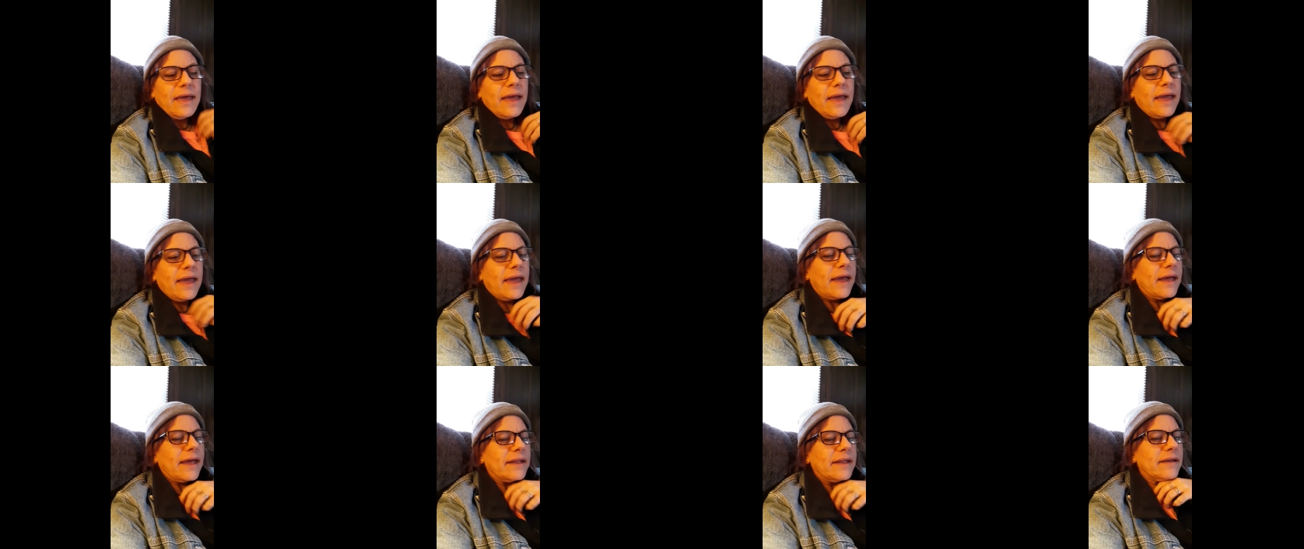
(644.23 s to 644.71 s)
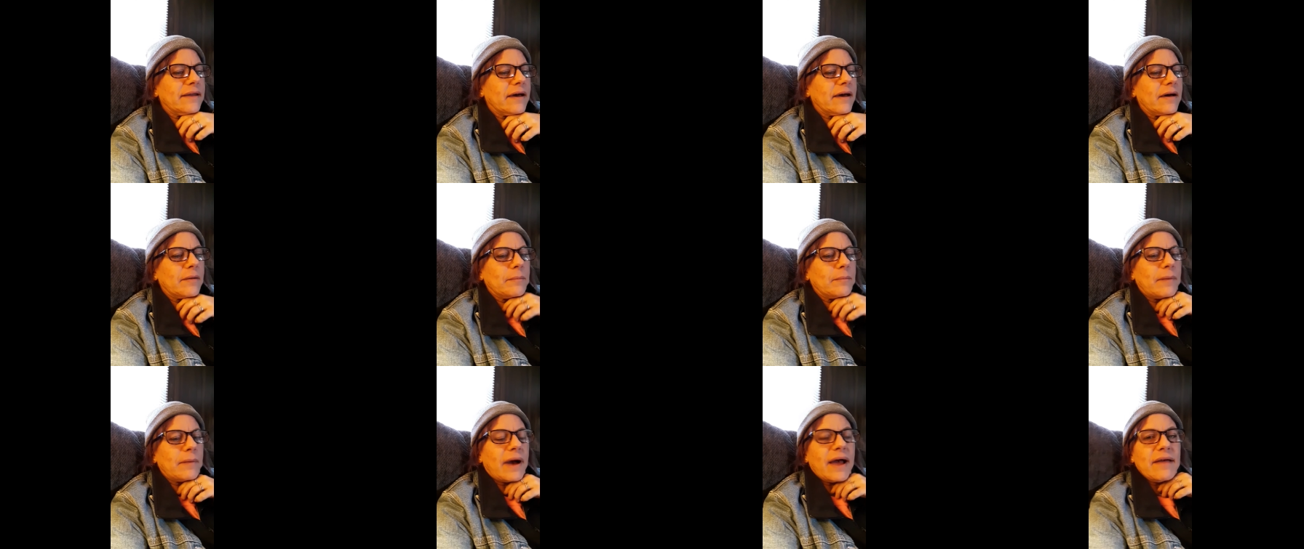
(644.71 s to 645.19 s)
And
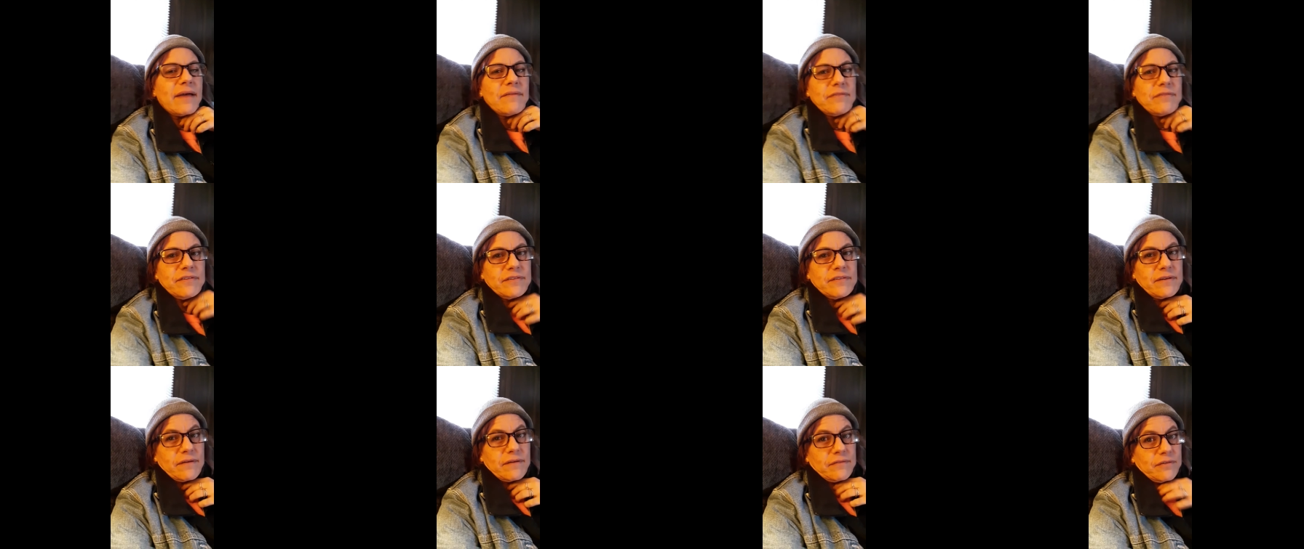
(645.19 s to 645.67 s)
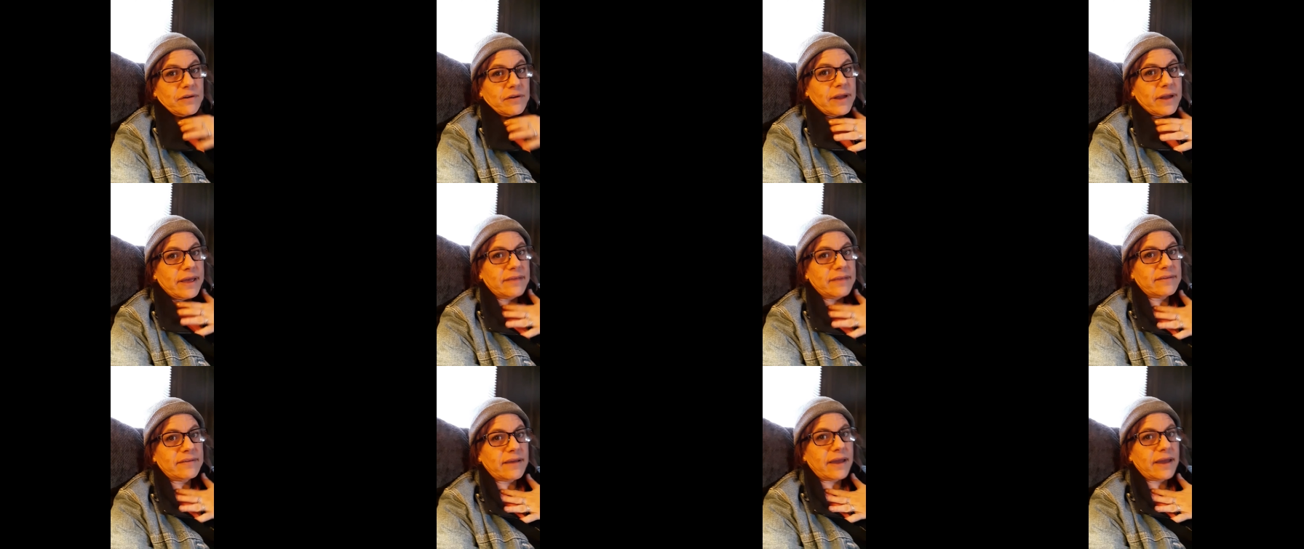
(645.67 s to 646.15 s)
I've suffered
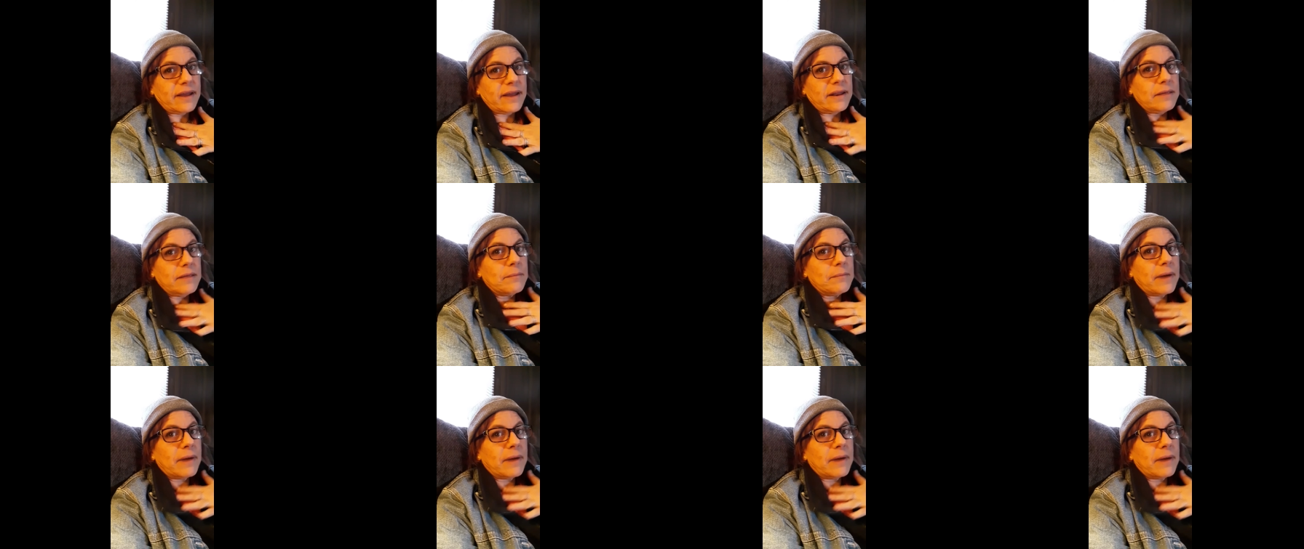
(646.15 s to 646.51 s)
anxiety my